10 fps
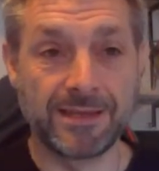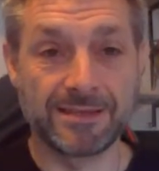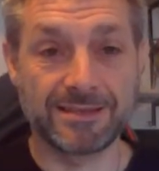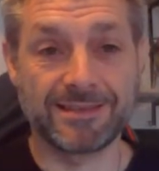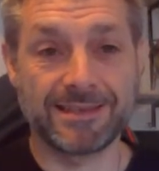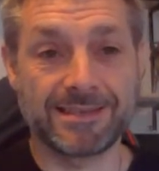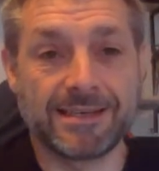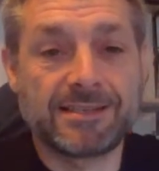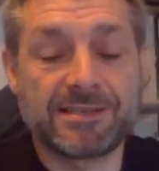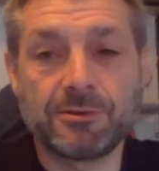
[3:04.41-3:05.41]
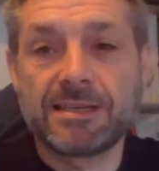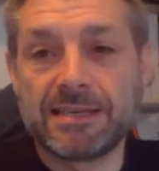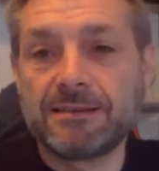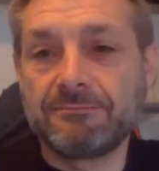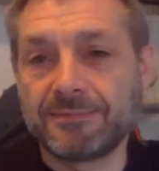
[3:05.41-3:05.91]
So that's
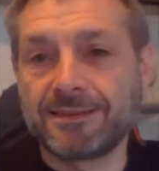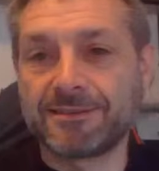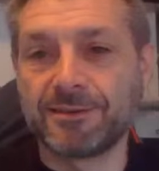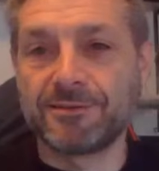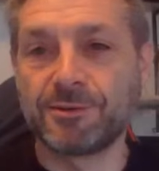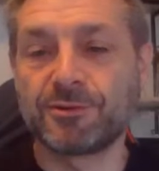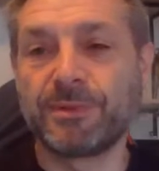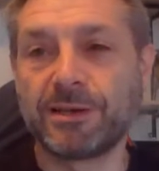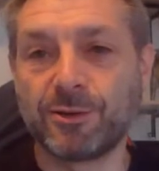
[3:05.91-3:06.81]
exciting. It's not going to be